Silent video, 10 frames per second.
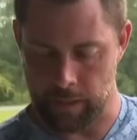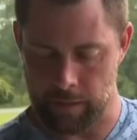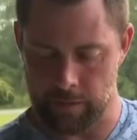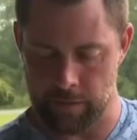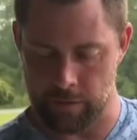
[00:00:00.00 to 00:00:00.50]

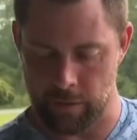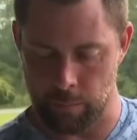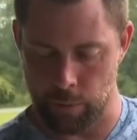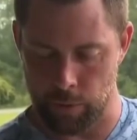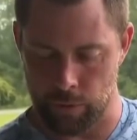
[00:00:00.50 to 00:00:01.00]
And this is
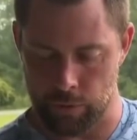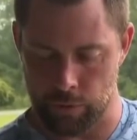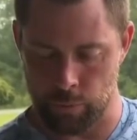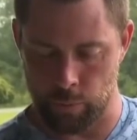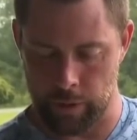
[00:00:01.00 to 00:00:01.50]
number
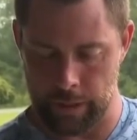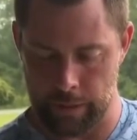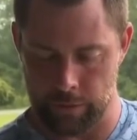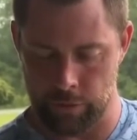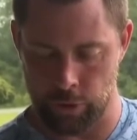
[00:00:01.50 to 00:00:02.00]

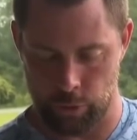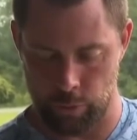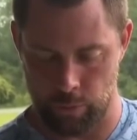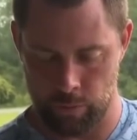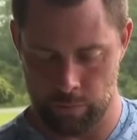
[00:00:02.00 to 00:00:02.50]

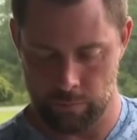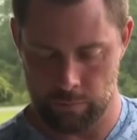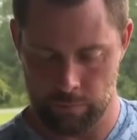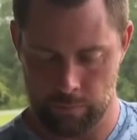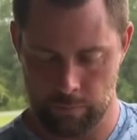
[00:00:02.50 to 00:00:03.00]
22
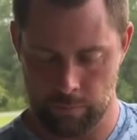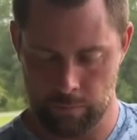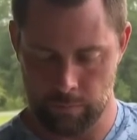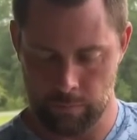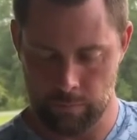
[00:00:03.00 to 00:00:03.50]

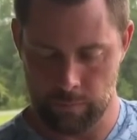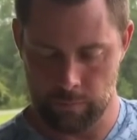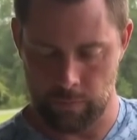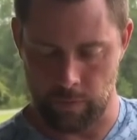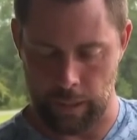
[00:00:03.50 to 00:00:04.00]

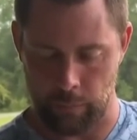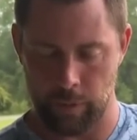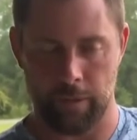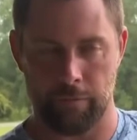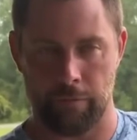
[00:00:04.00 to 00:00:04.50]
that
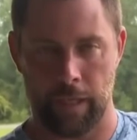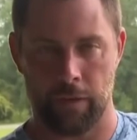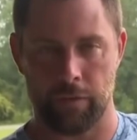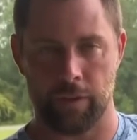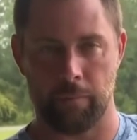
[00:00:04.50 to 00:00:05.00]
we have
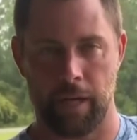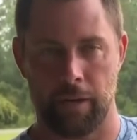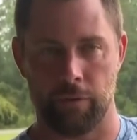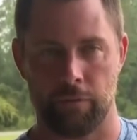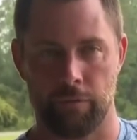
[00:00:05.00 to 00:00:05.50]
found in a
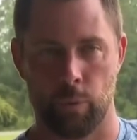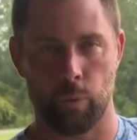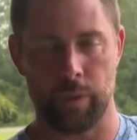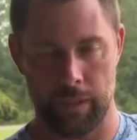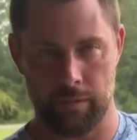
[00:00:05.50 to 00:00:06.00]
matter of
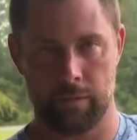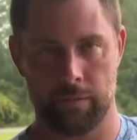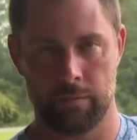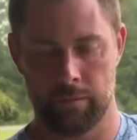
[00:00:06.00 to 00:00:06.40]
four weeks.